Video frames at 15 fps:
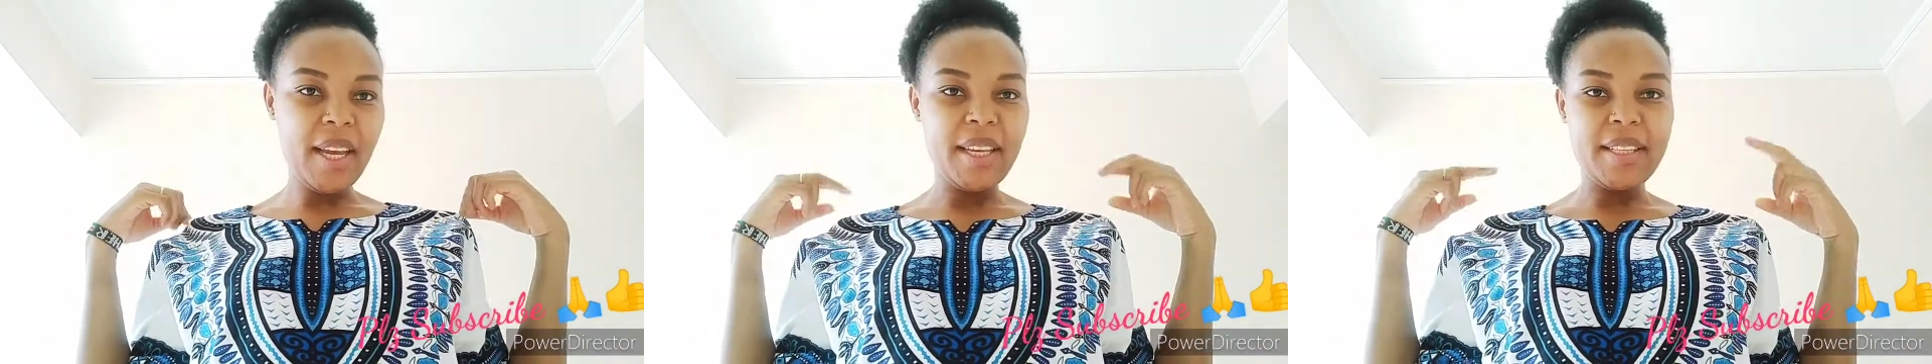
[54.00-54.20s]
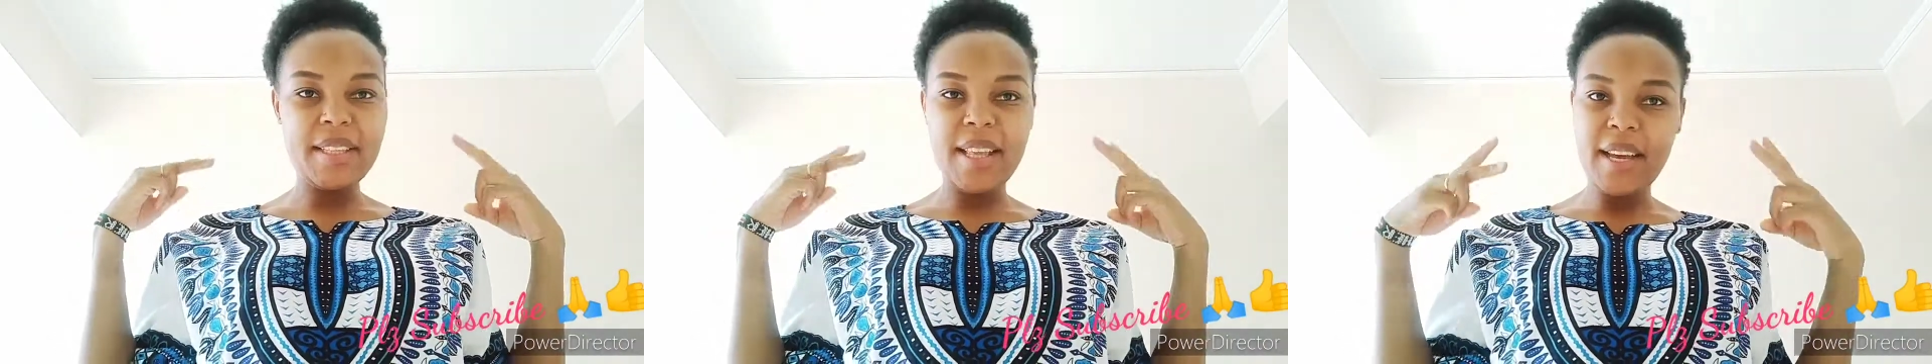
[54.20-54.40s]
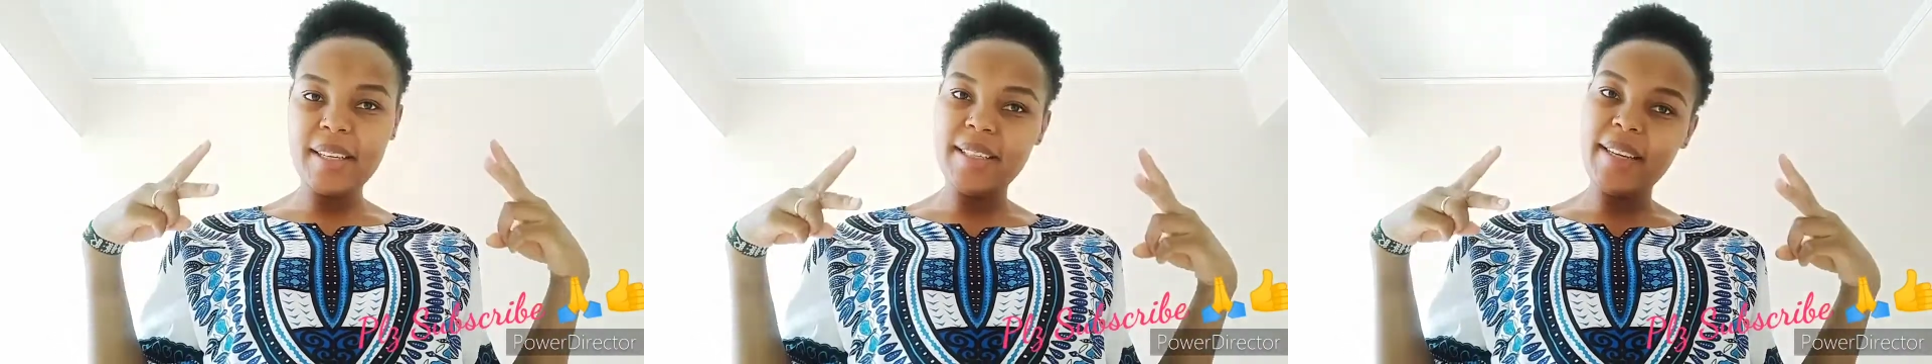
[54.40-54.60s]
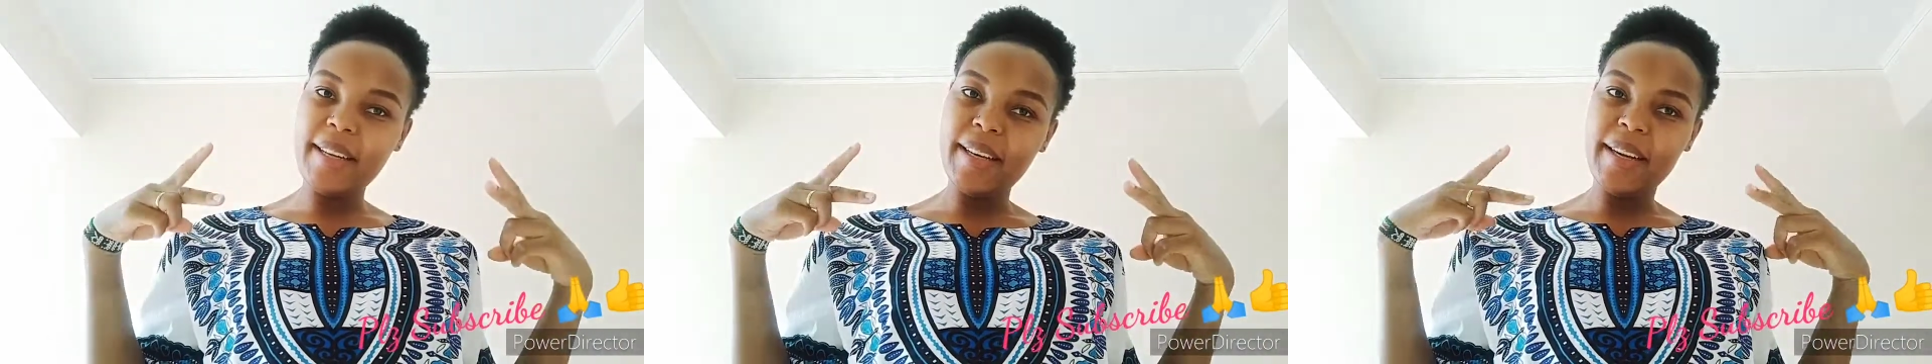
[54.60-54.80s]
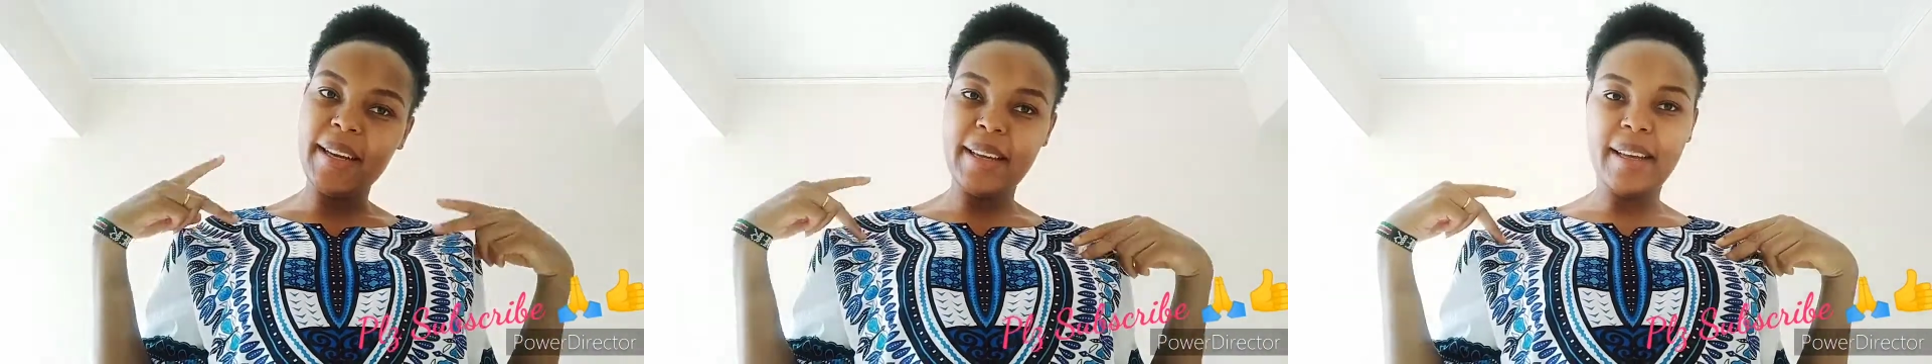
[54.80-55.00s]
is that
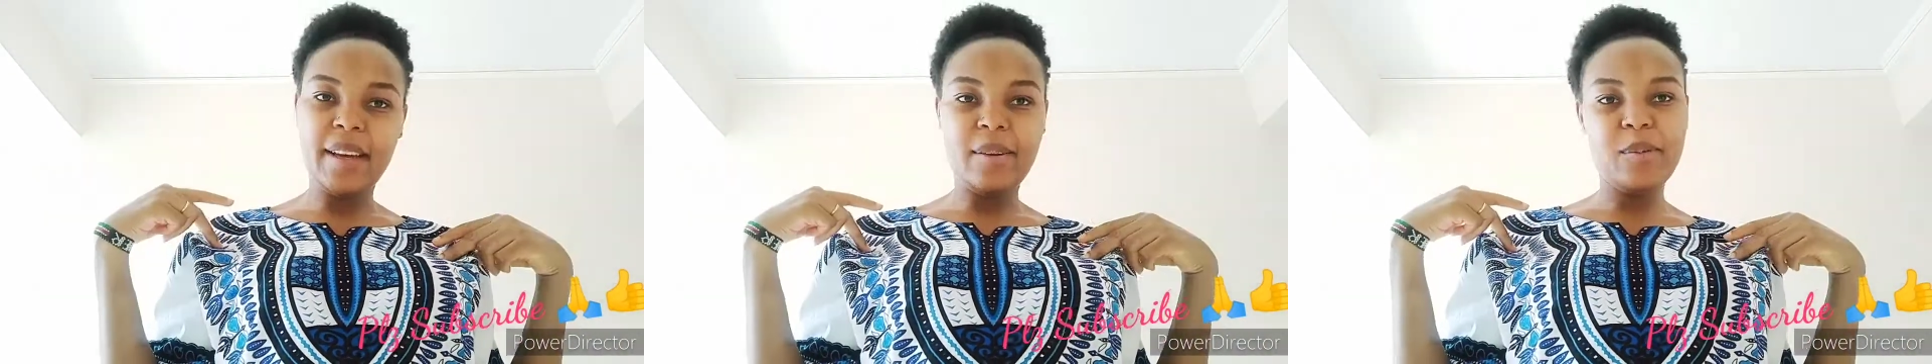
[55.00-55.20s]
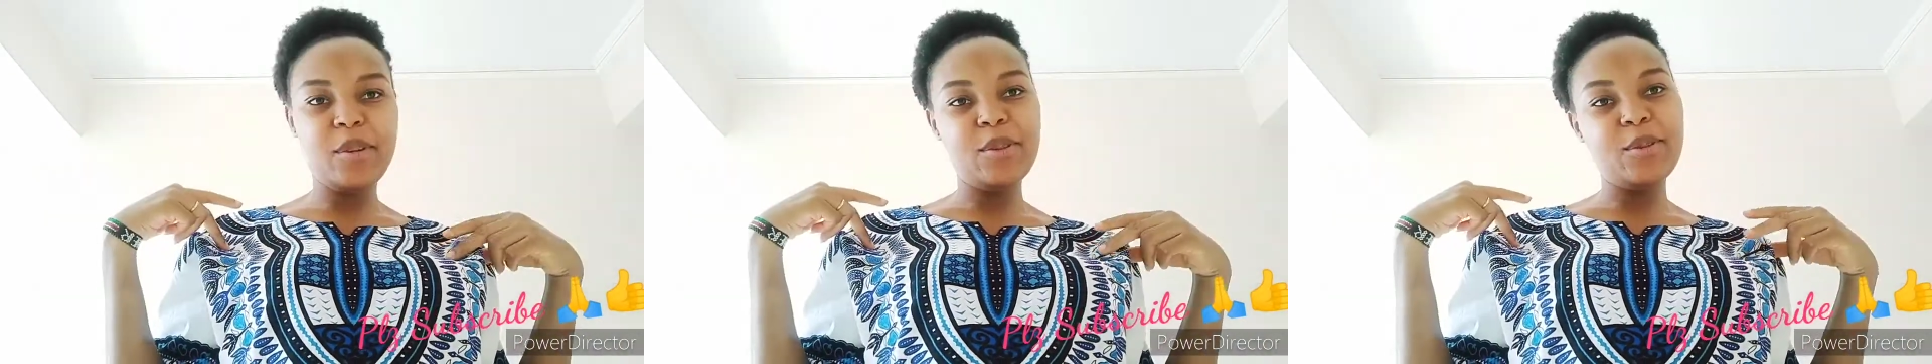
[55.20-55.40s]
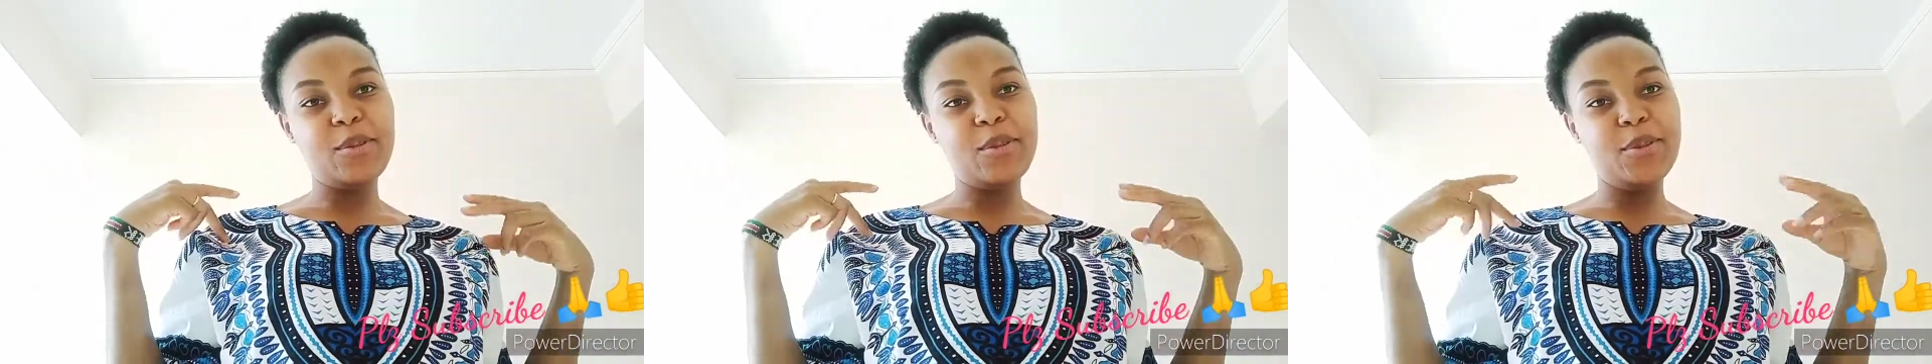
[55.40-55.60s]
day, like I want to